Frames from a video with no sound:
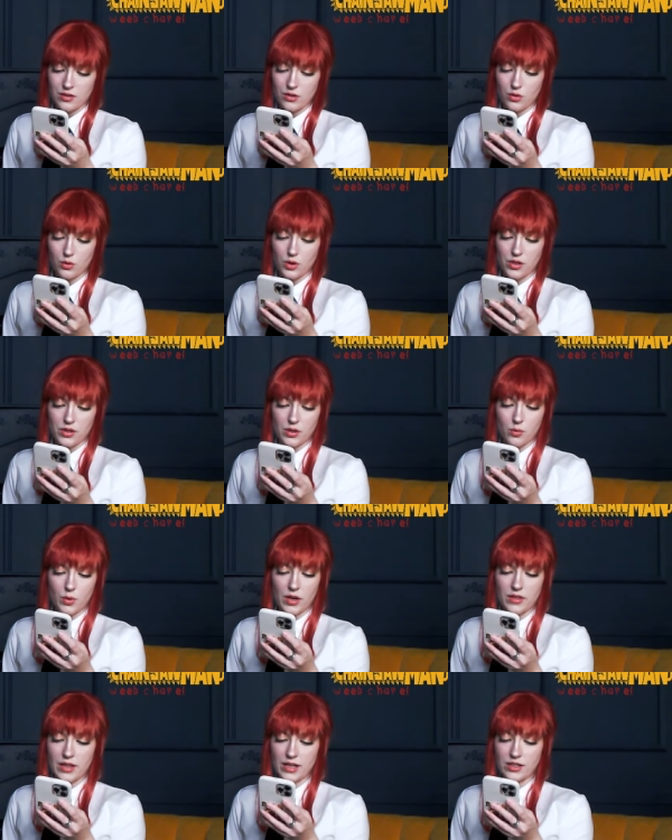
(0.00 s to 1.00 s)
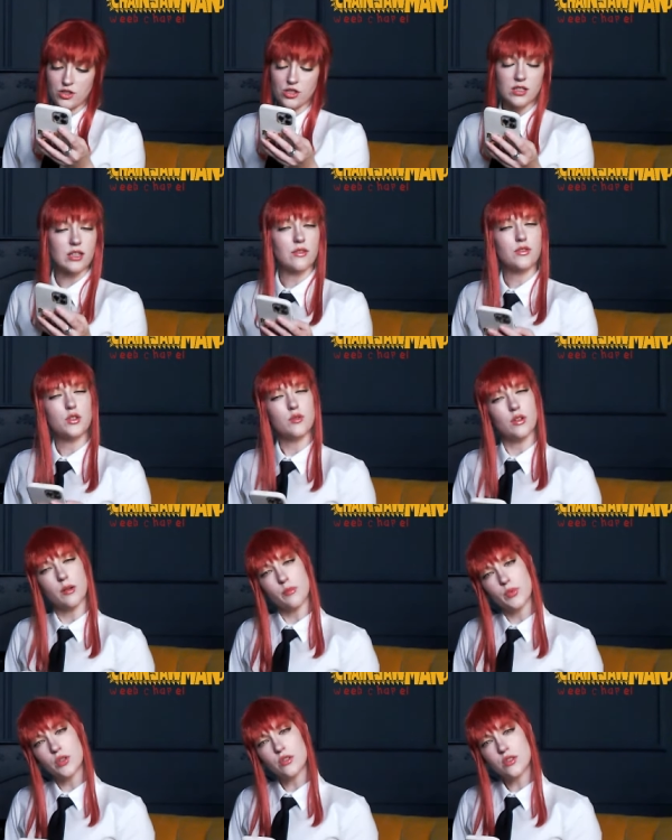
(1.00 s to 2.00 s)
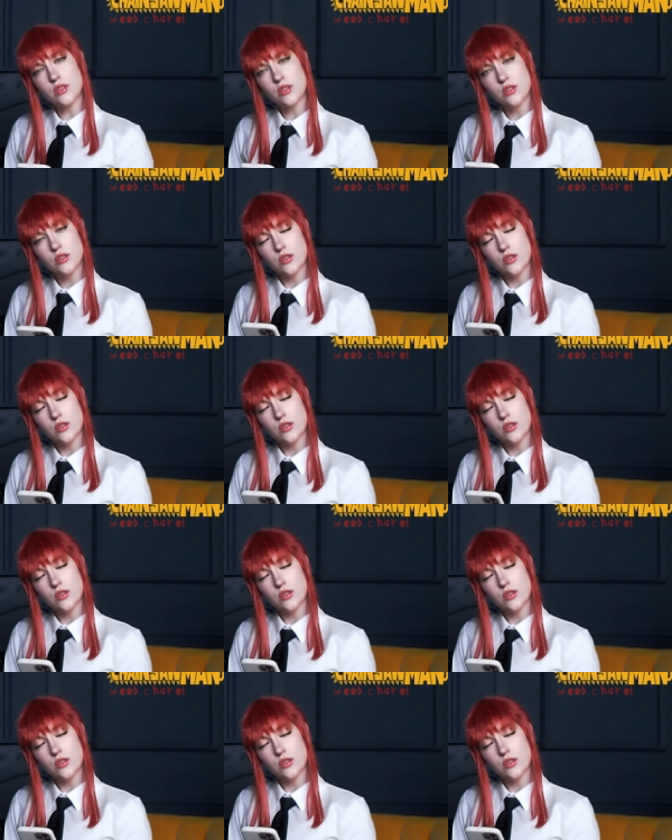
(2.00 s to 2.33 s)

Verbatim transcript: Or the one that just gives you numbers.